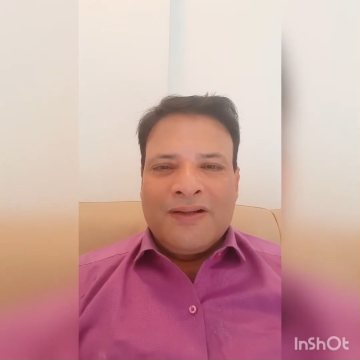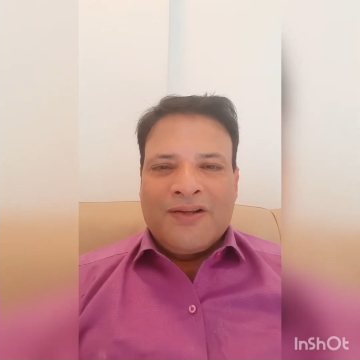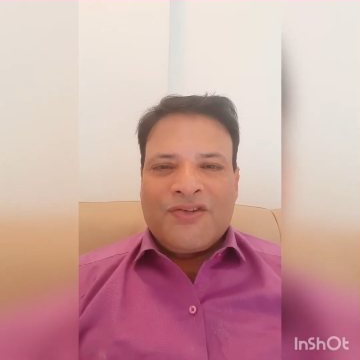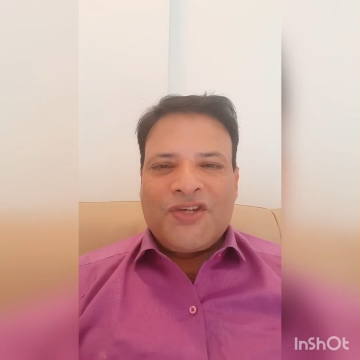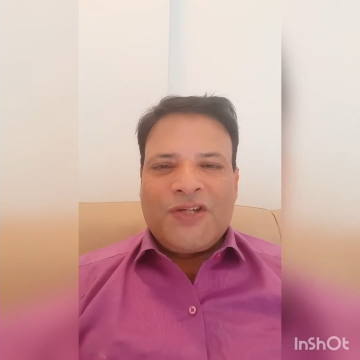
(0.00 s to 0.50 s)

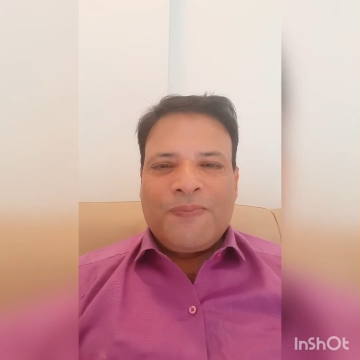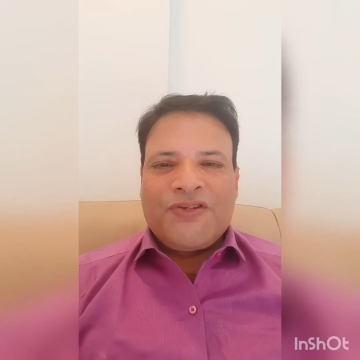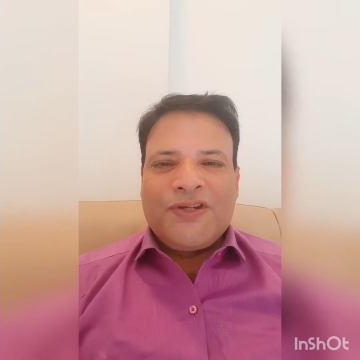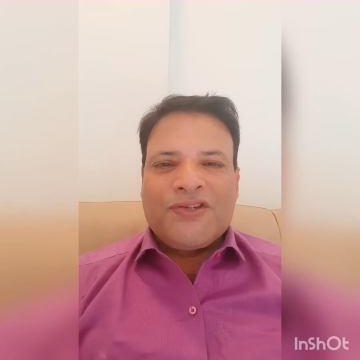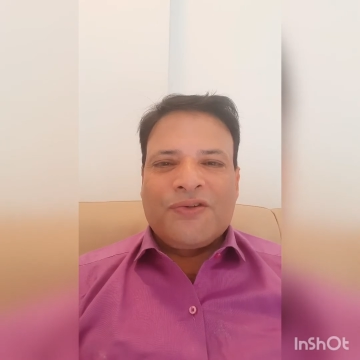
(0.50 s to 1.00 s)
Such
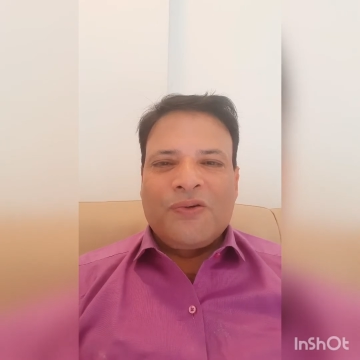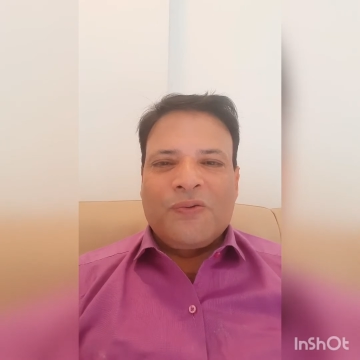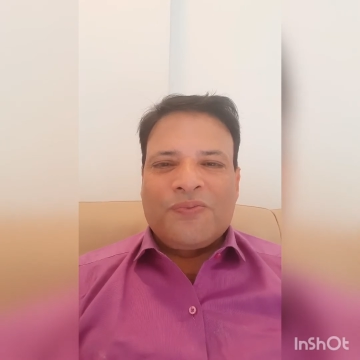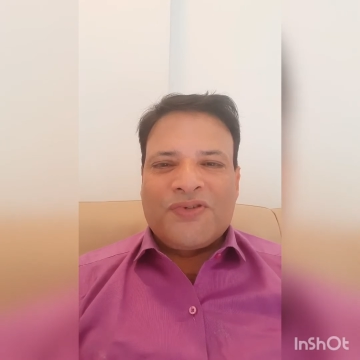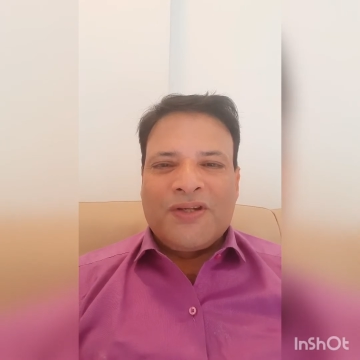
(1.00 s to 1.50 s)
business
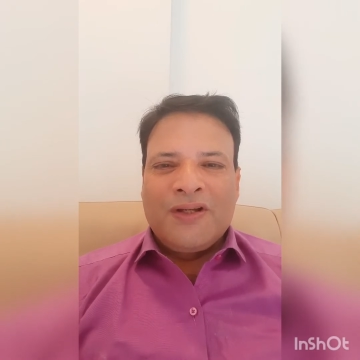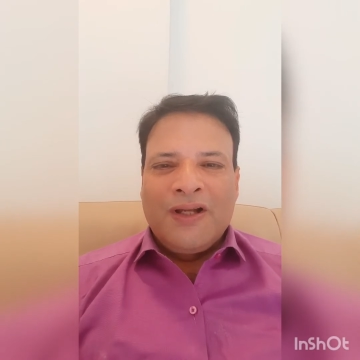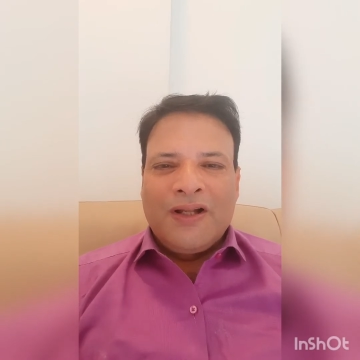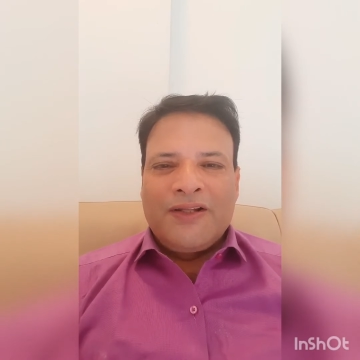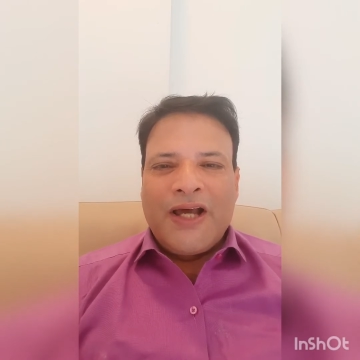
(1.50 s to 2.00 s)
groups,
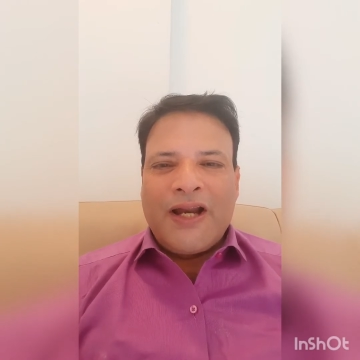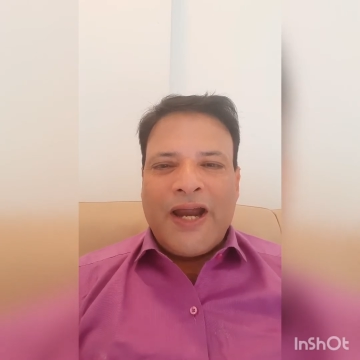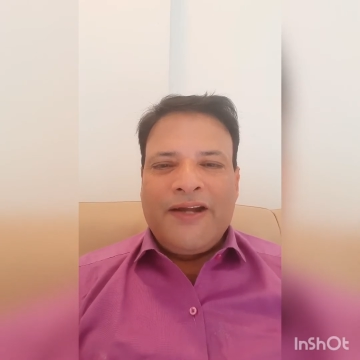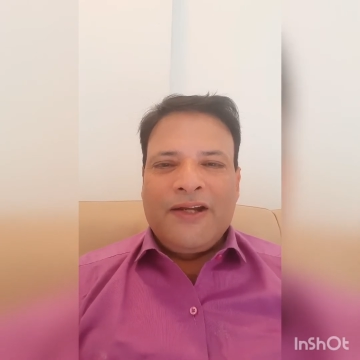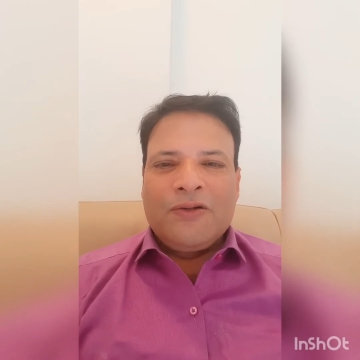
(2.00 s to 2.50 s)
they are
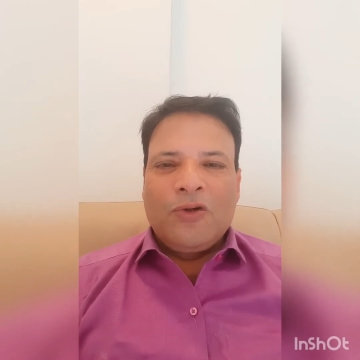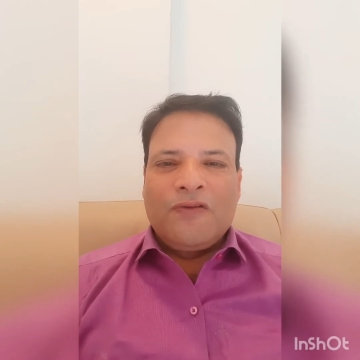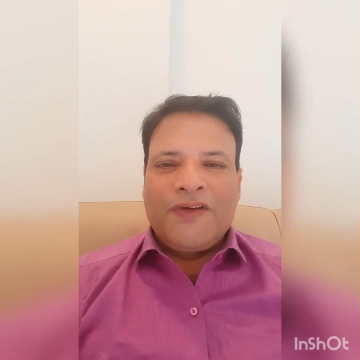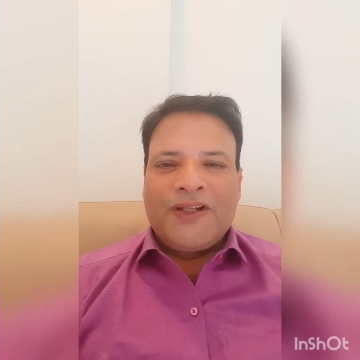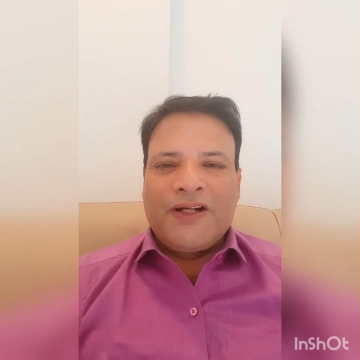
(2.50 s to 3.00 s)
hand in
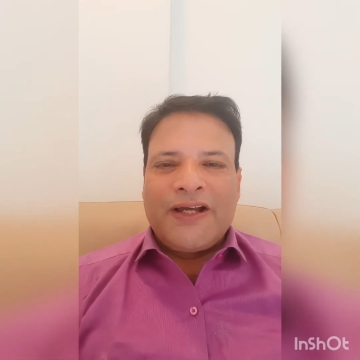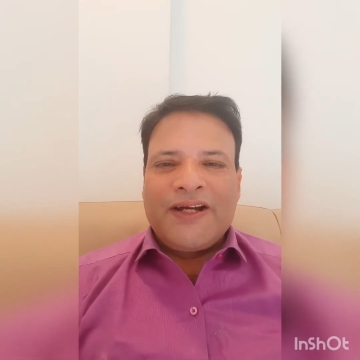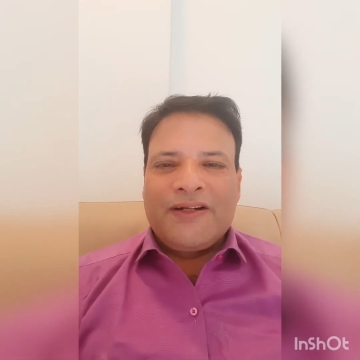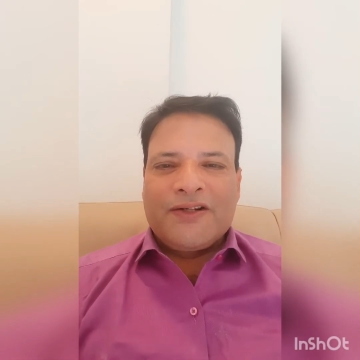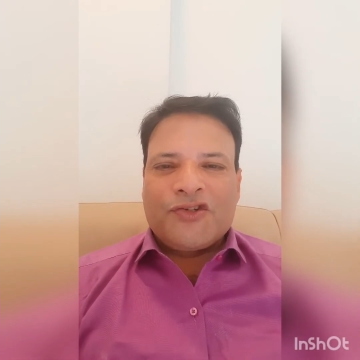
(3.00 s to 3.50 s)
glove with the
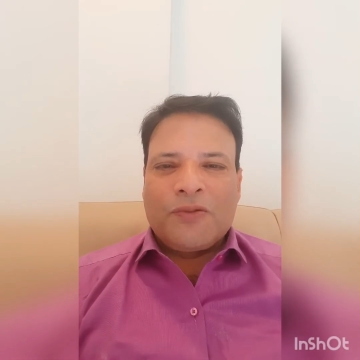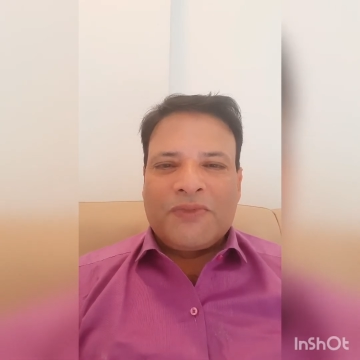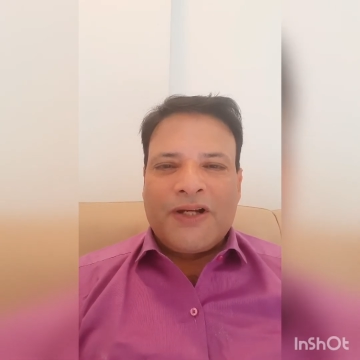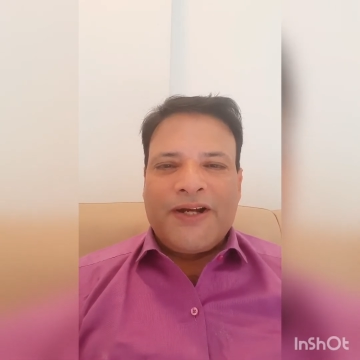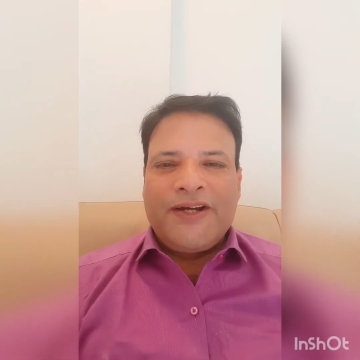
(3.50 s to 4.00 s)
directors of
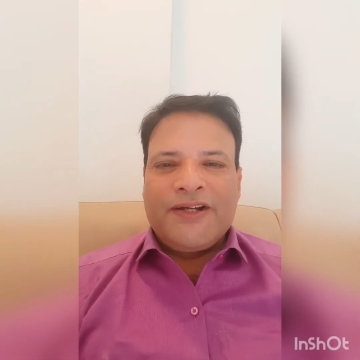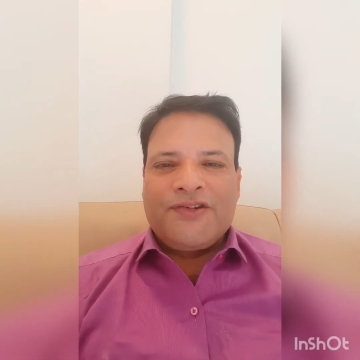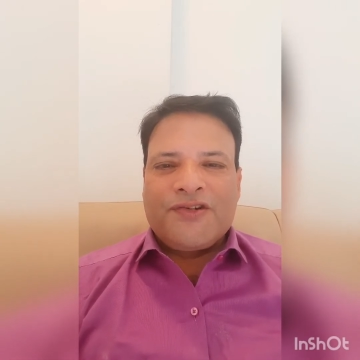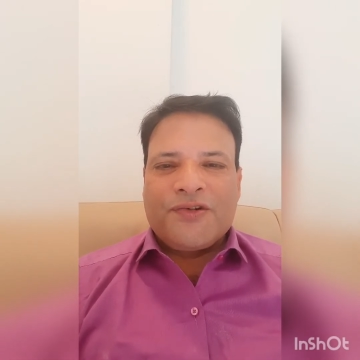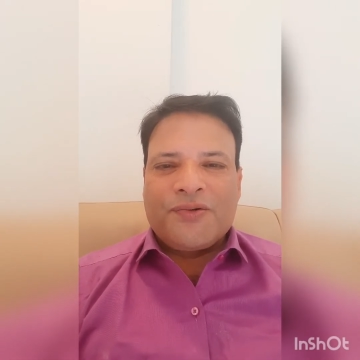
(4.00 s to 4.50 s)
the lending
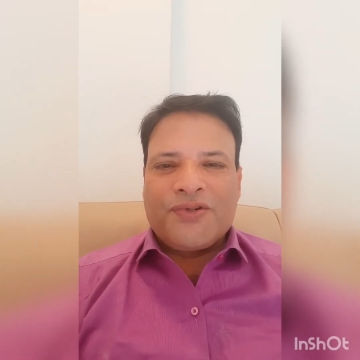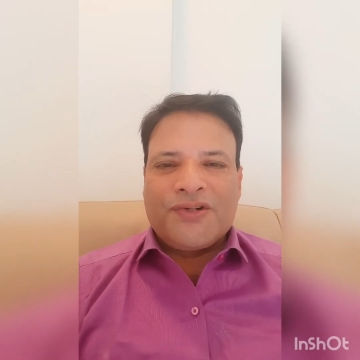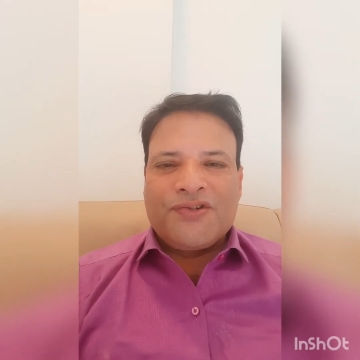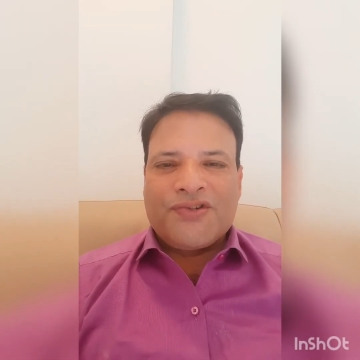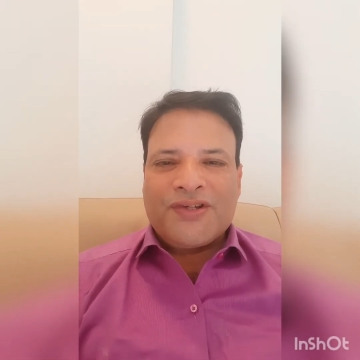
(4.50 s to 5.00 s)

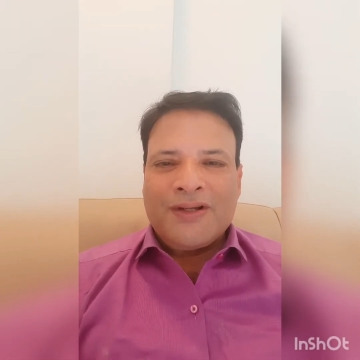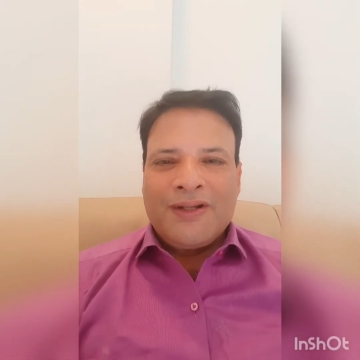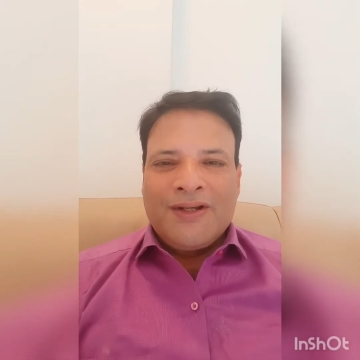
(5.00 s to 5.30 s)
institutions.